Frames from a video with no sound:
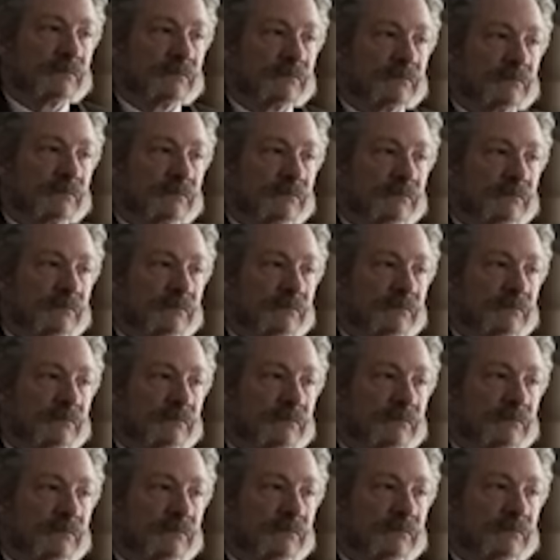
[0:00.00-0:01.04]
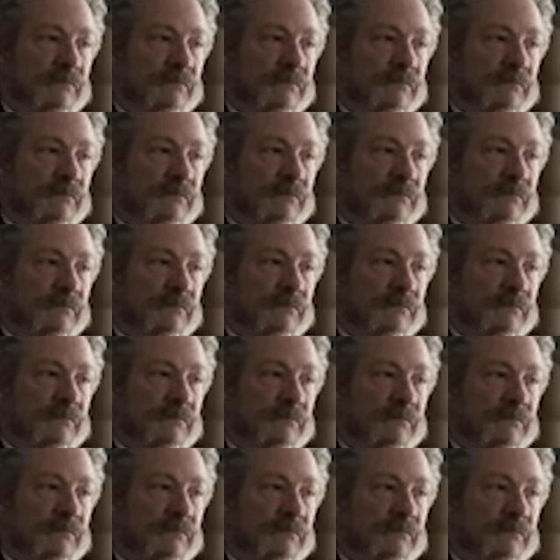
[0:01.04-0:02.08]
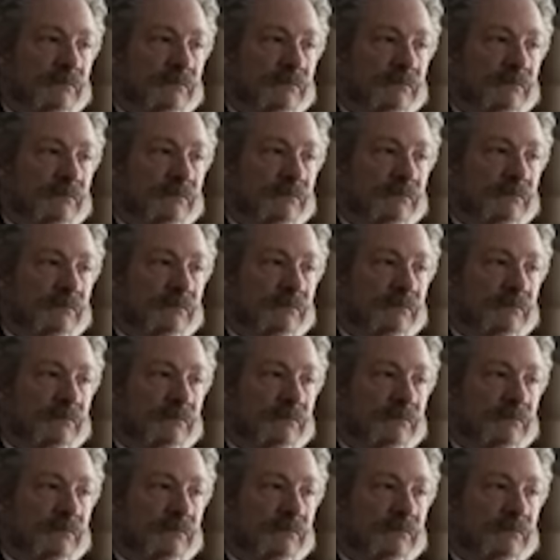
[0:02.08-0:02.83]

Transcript: (not speaking)